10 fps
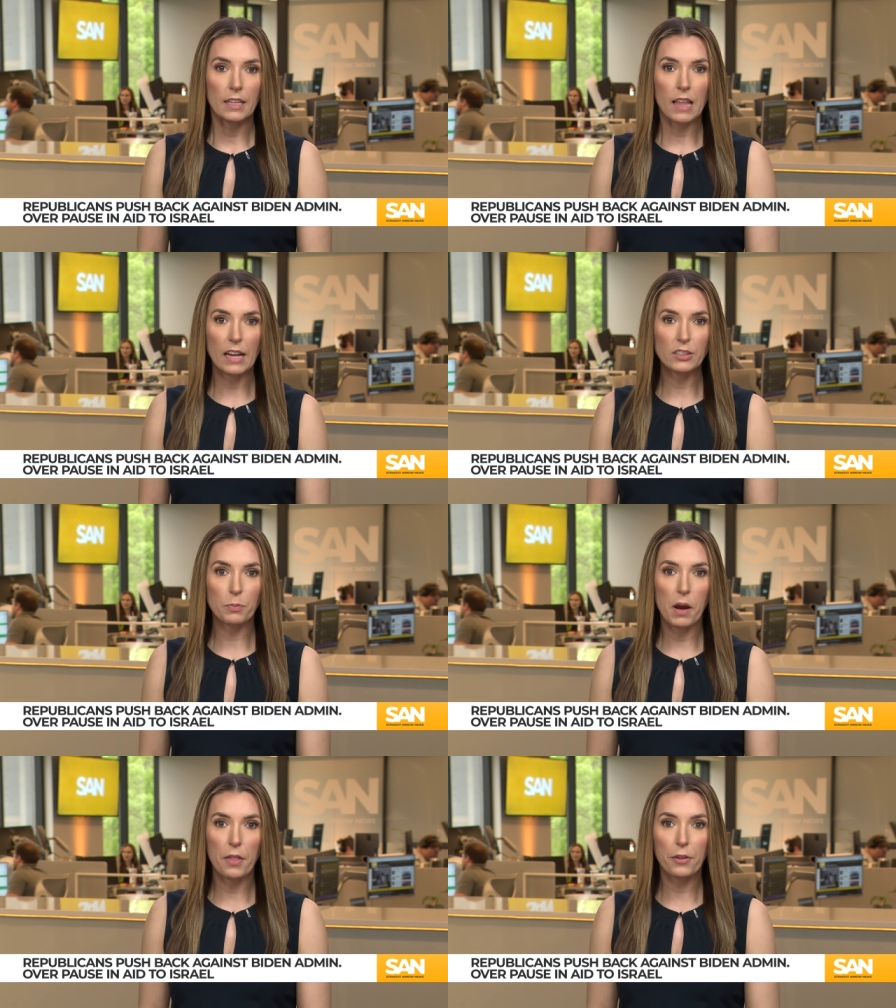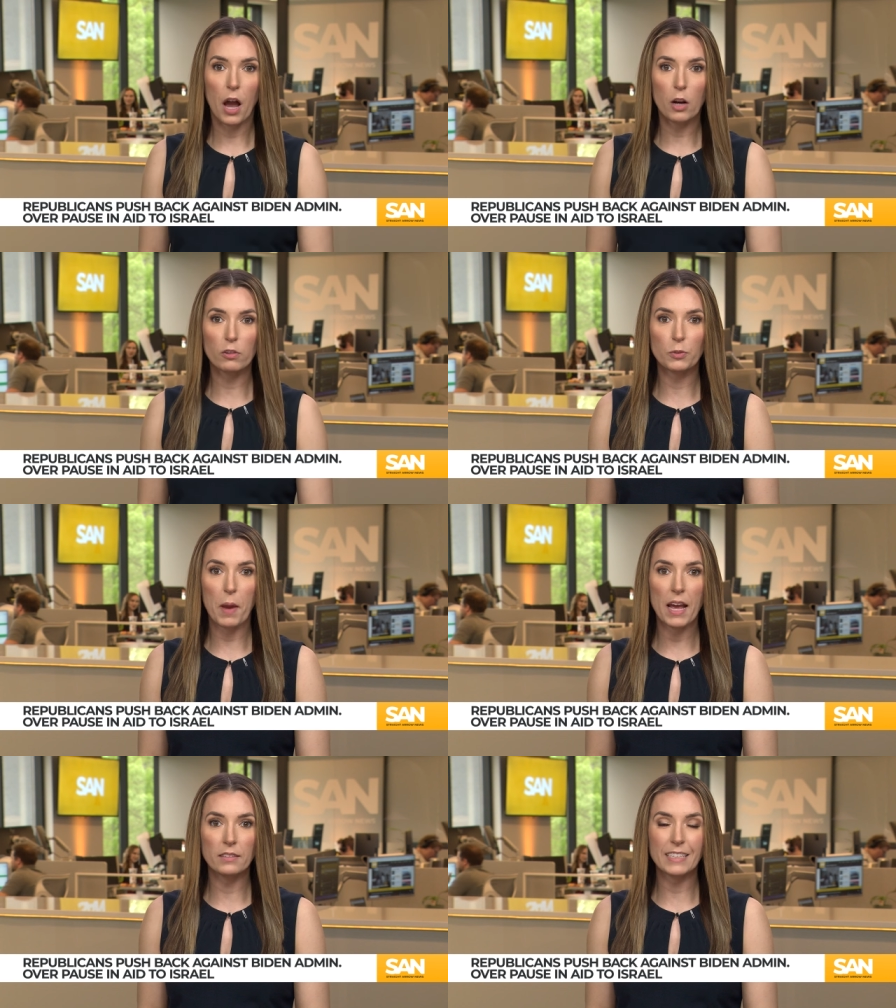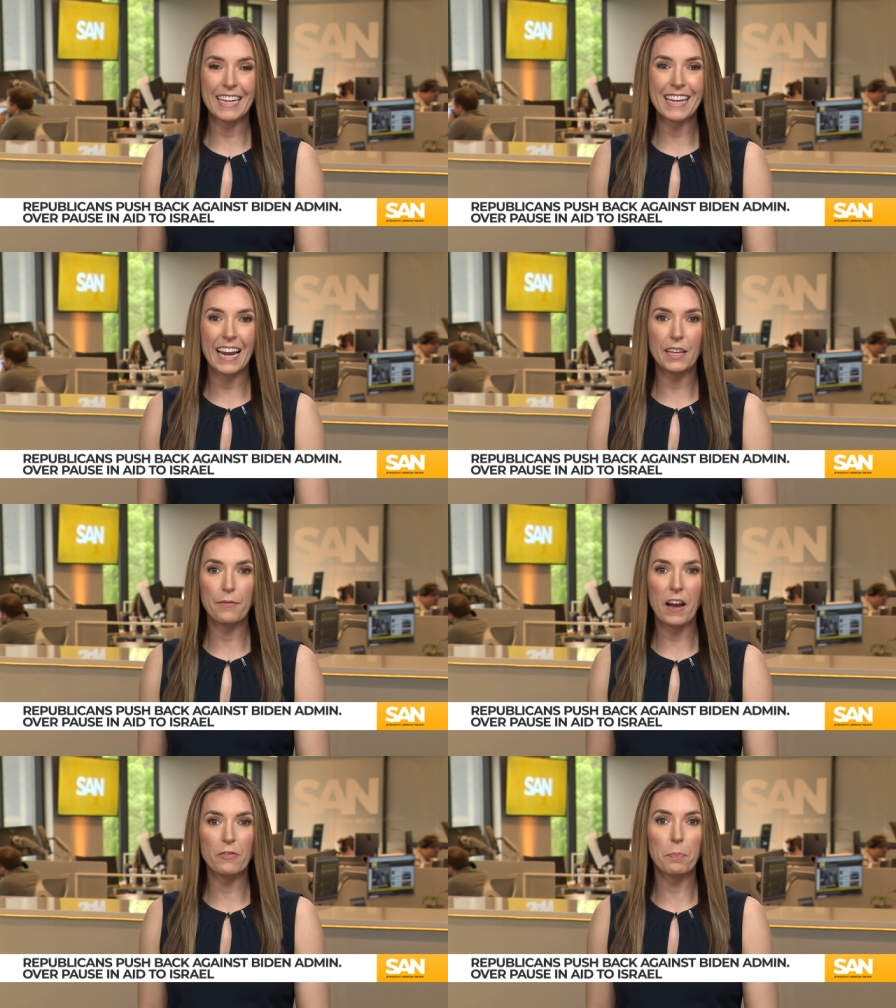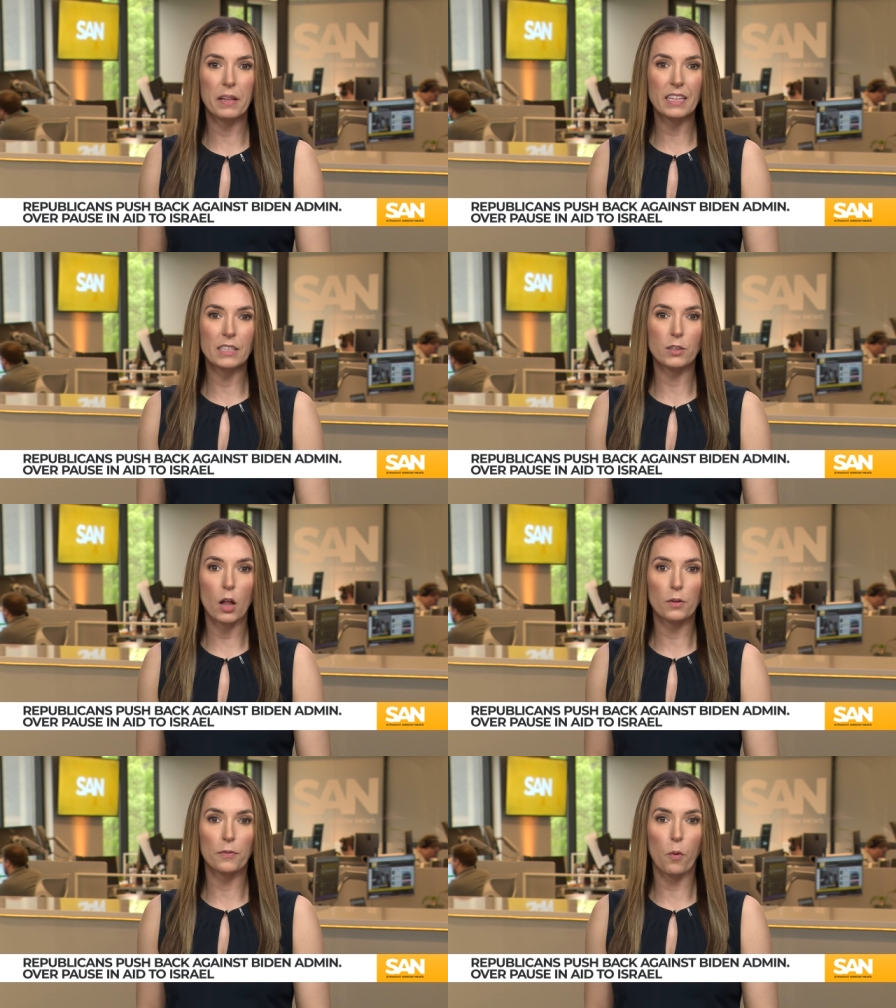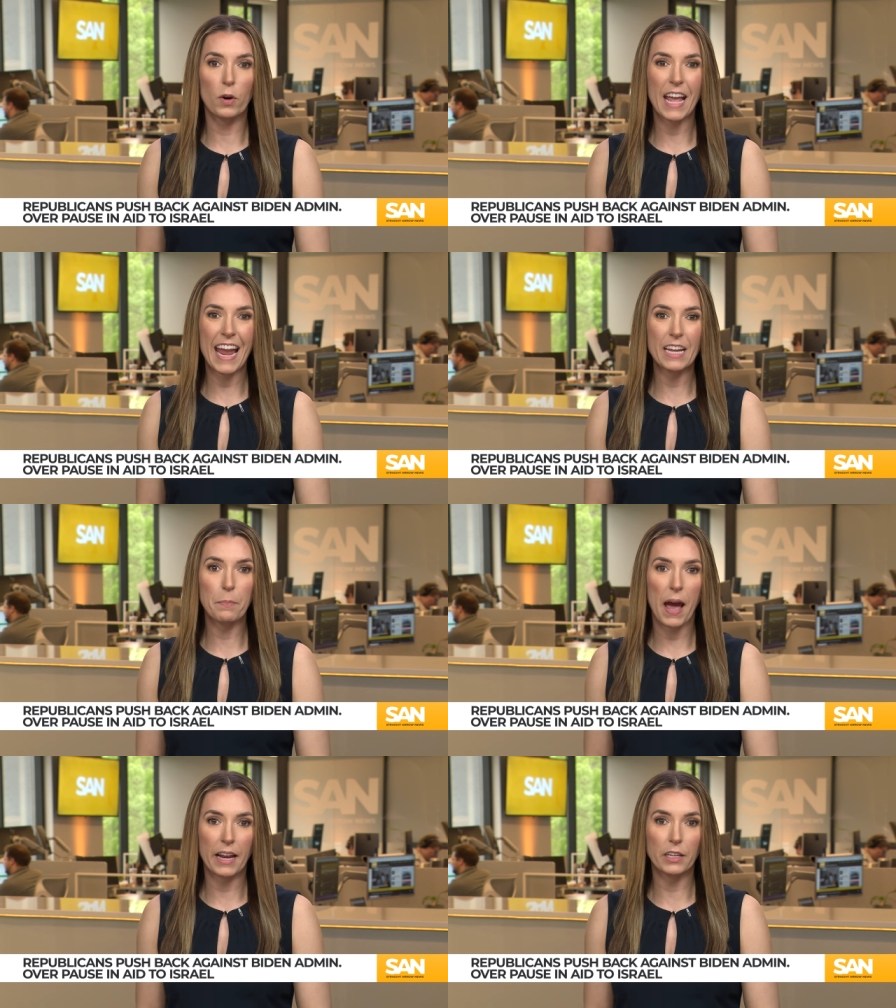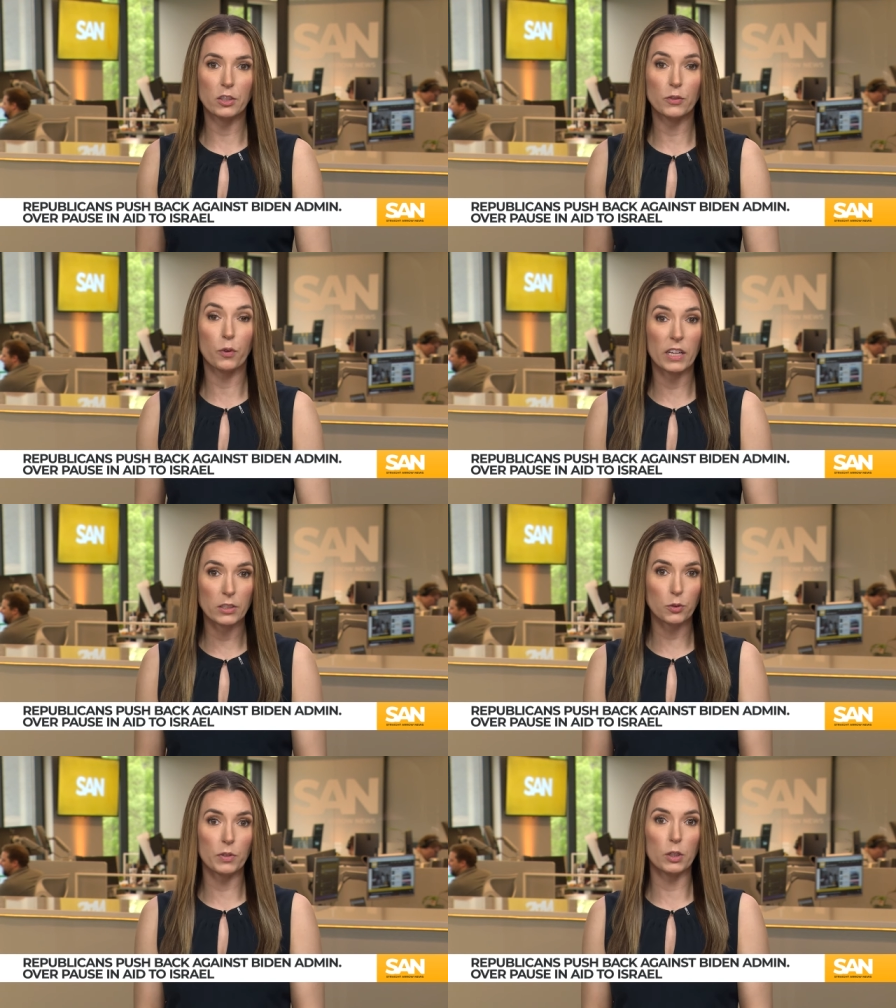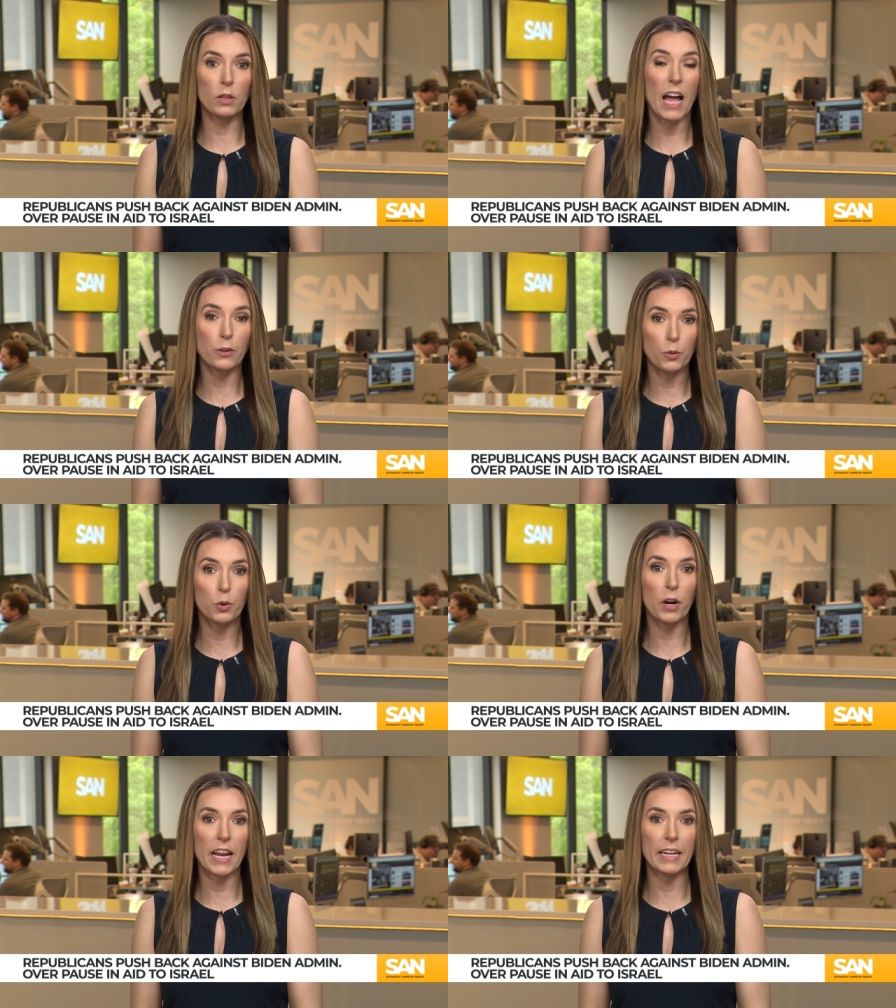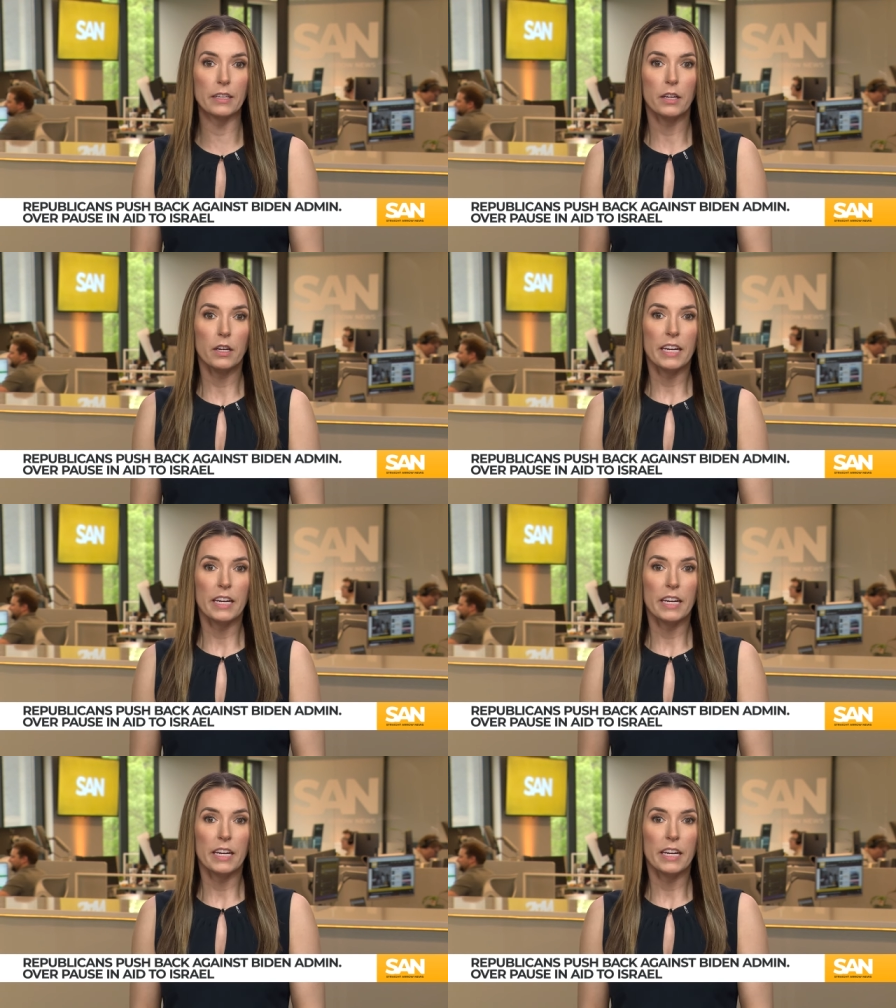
Last month, Congress passed a $95 billion foreign aid package for Israel and Ukraine,